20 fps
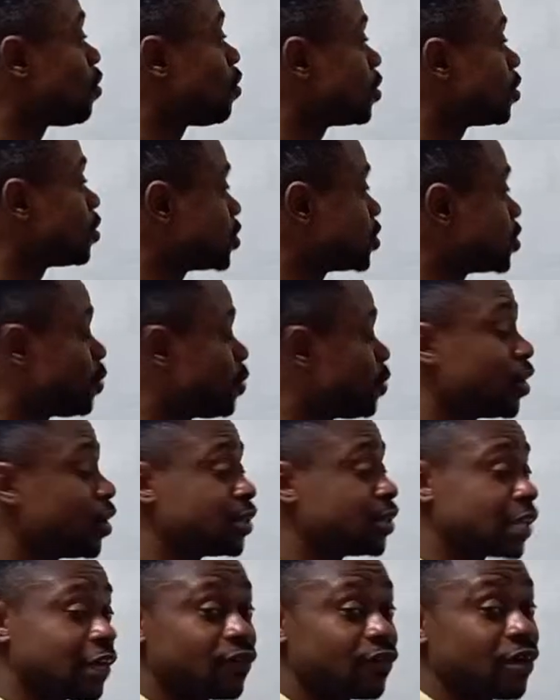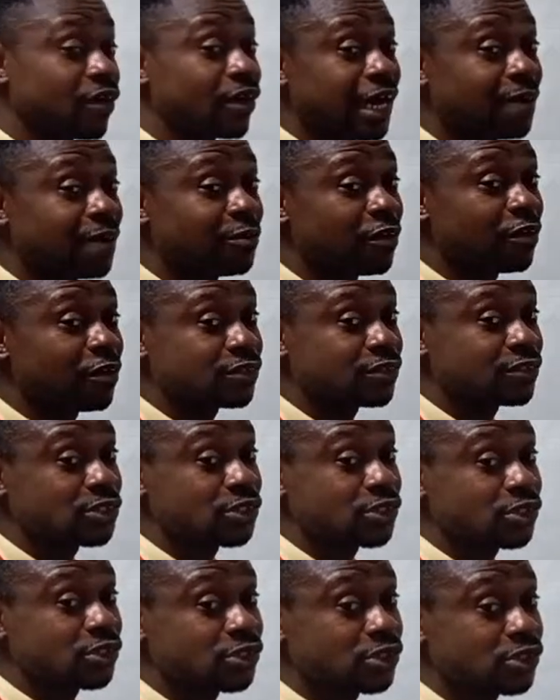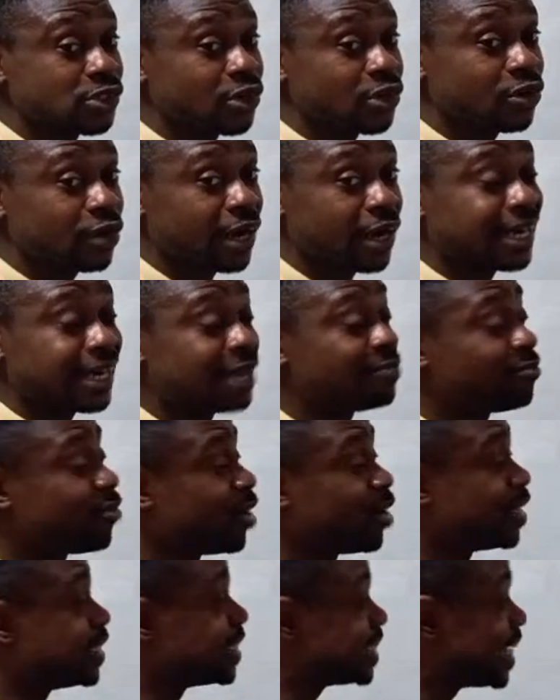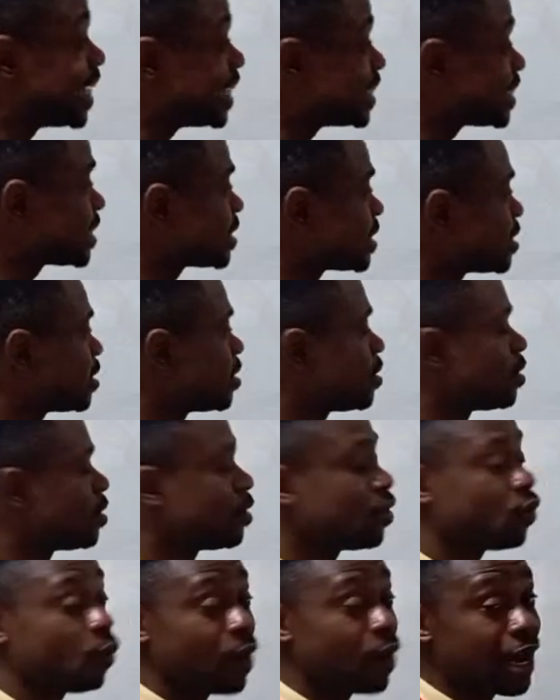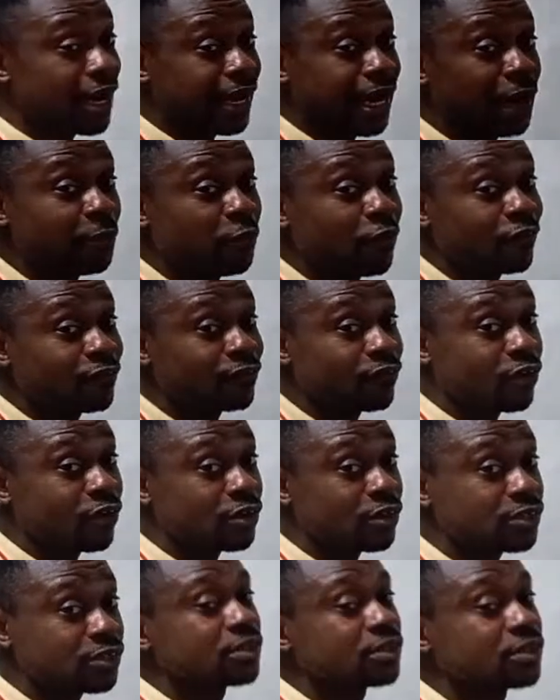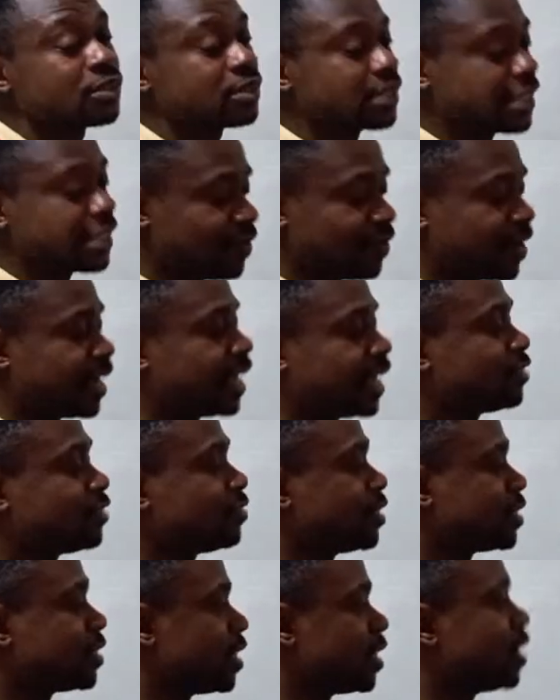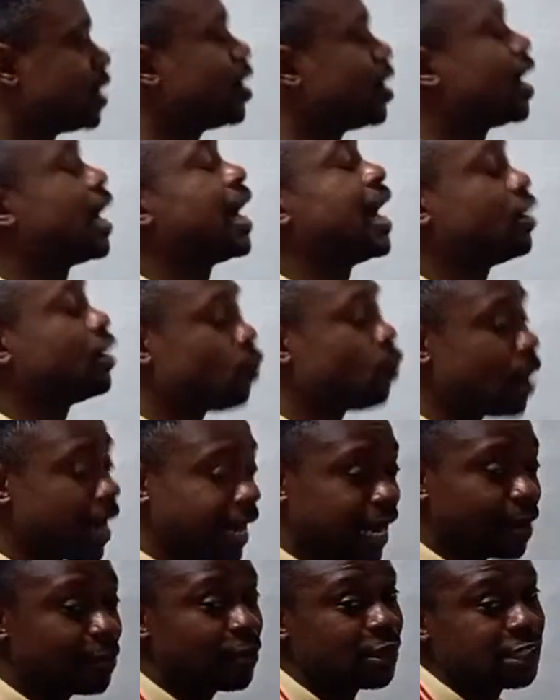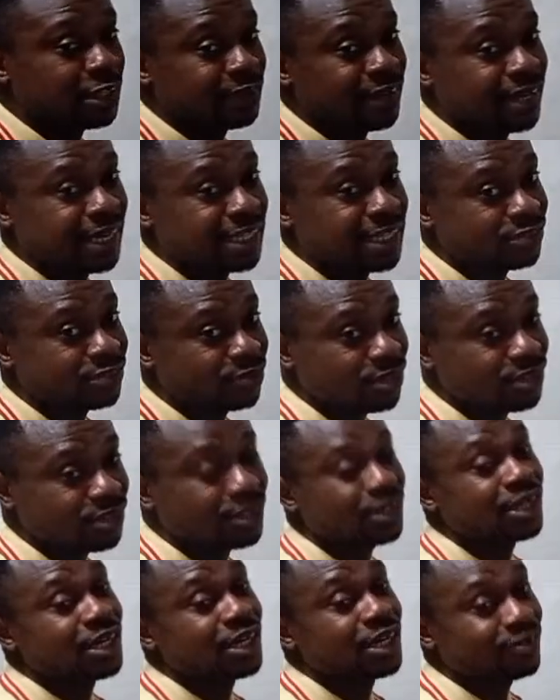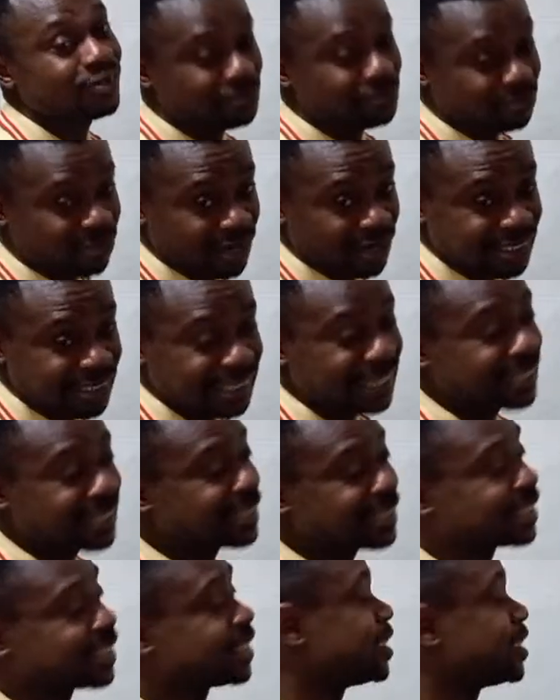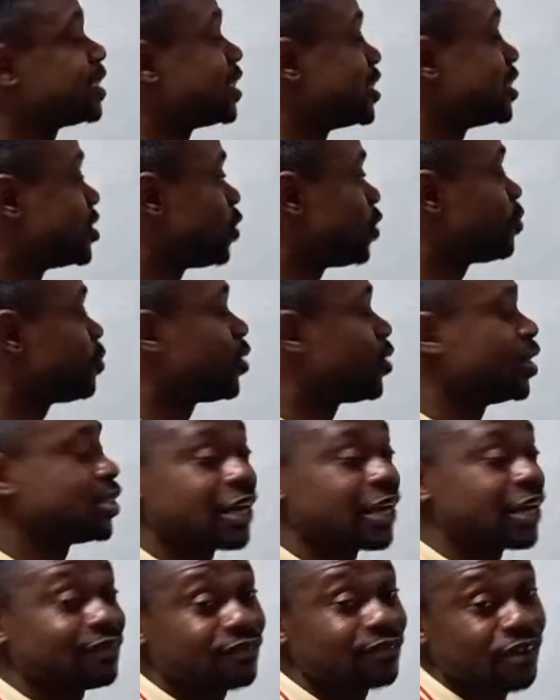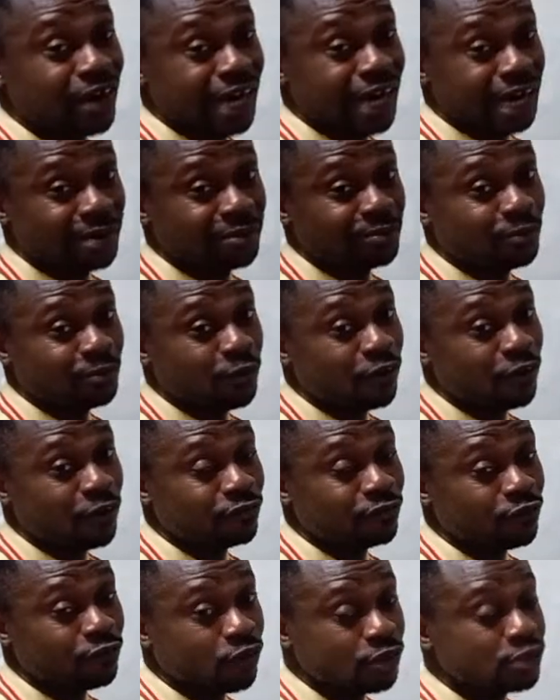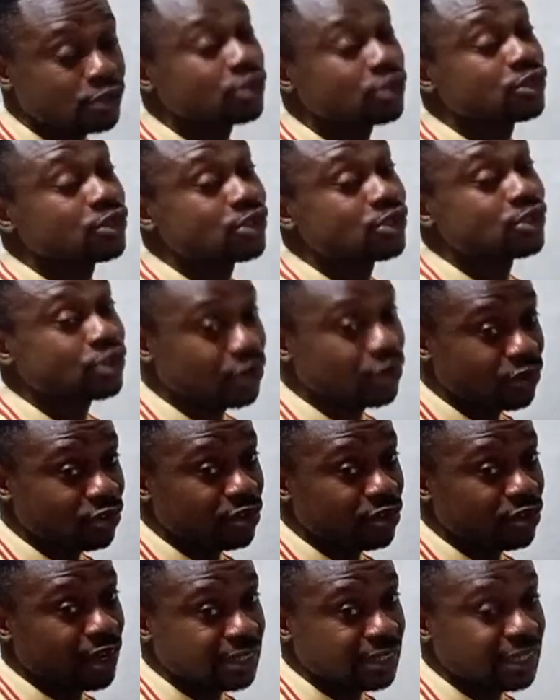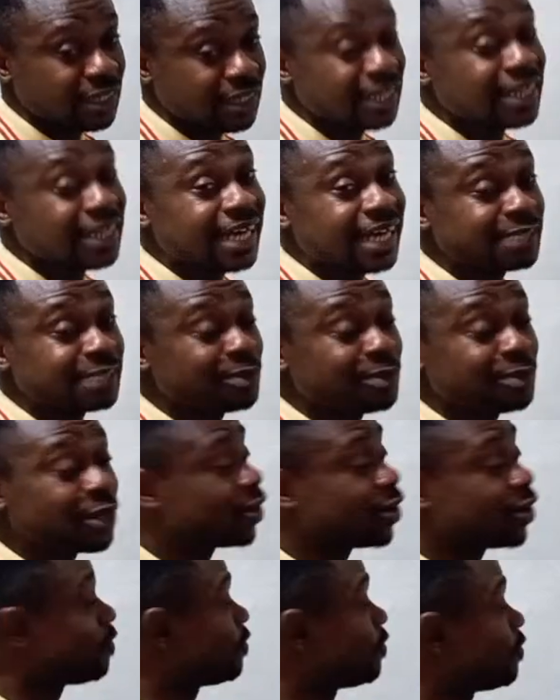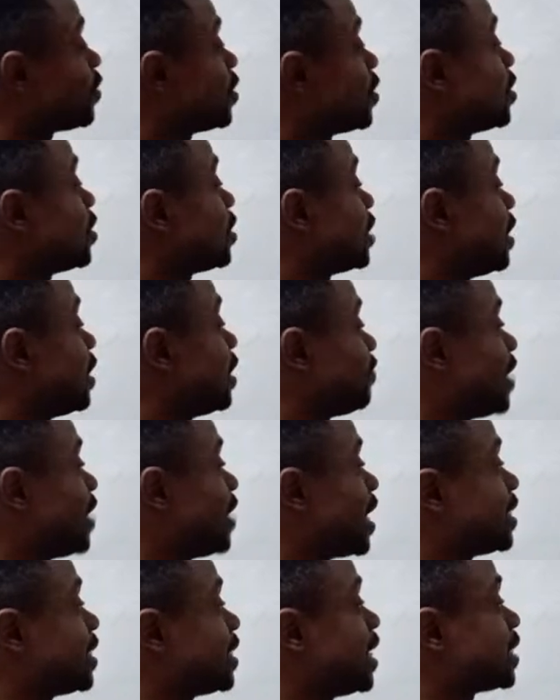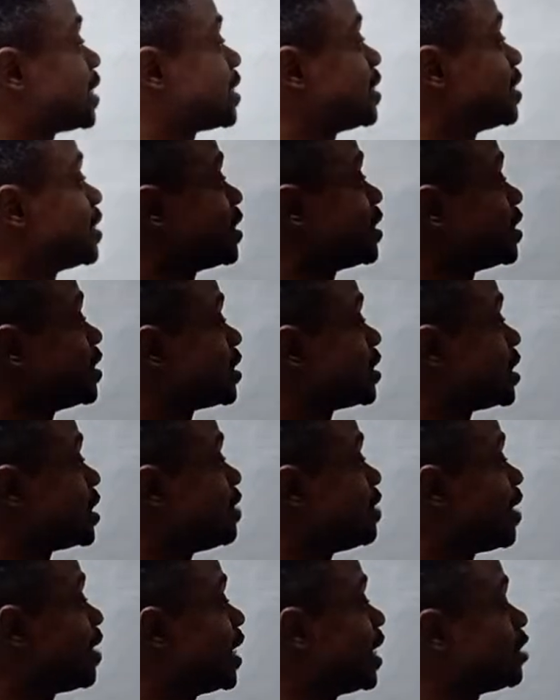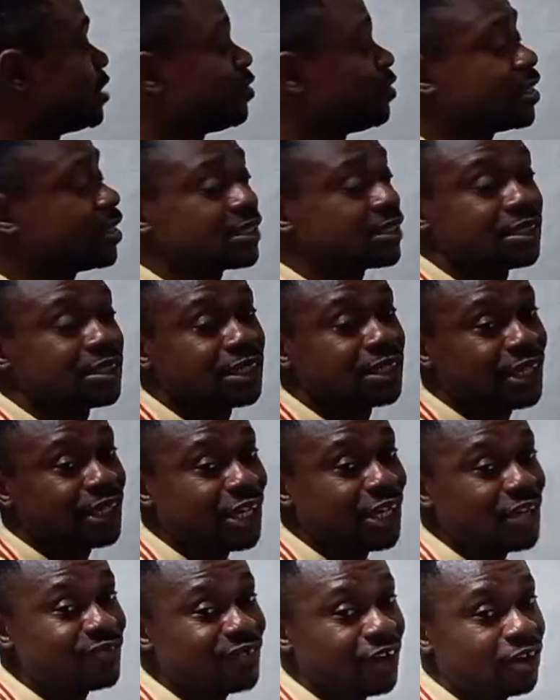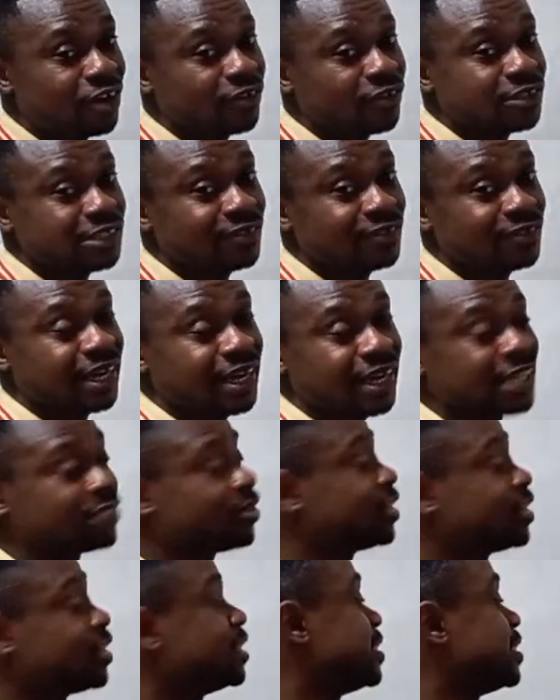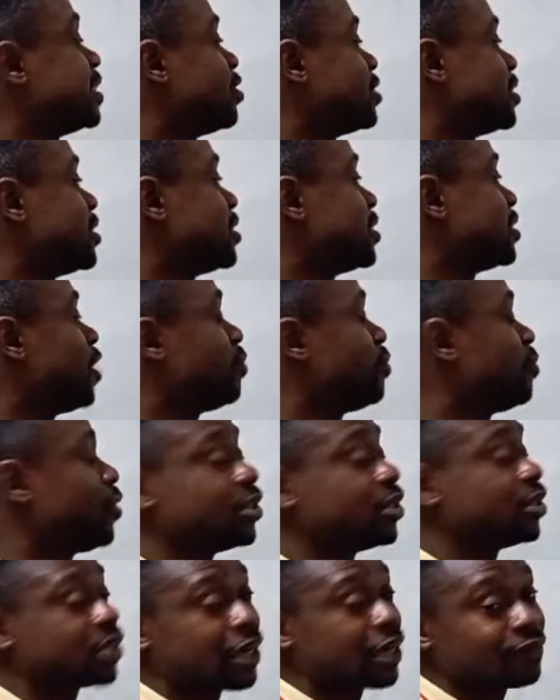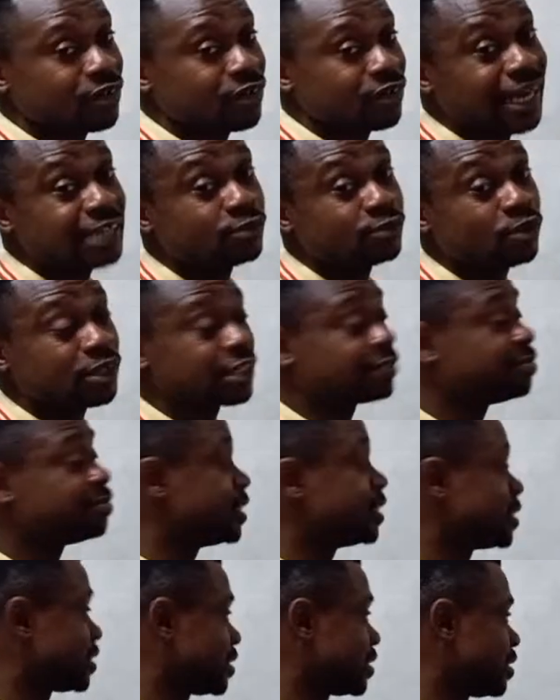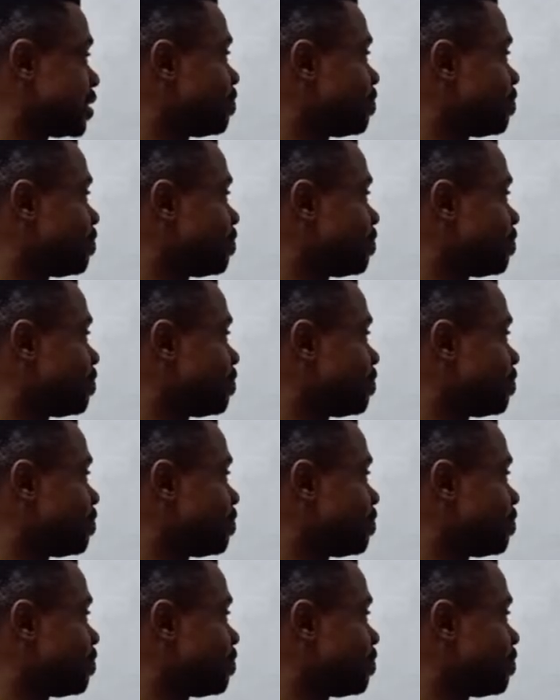0.34 gram of sodium chloride represents 1 gram of what? Silver nitrate. And 1 gram of silver nitrate represents 0.34 gram of what? Sodium chloride. That's the meaning of the fact that silver nitrate, the E value of silver nitrate is 0.34. That's what it means.